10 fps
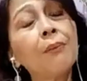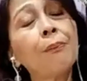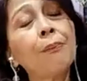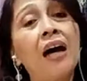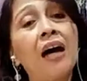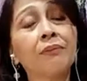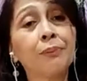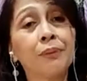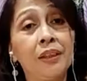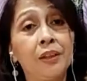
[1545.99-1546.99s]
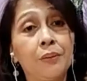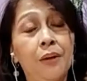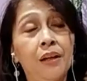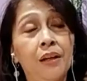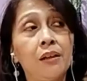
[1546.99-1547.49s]
path of
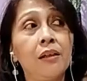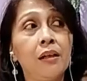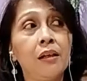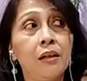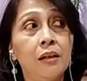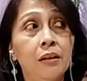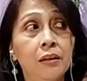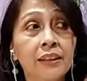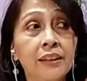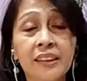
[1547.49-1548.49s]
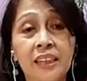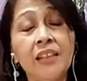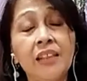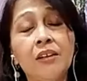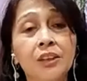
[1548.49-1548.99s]
spirituality
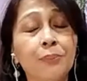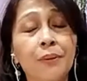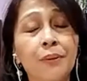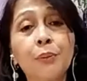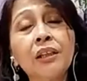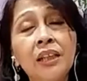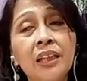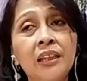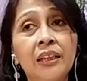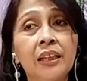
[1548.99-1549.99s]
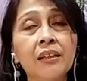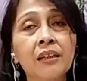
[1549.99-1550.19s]
or spiritual healing?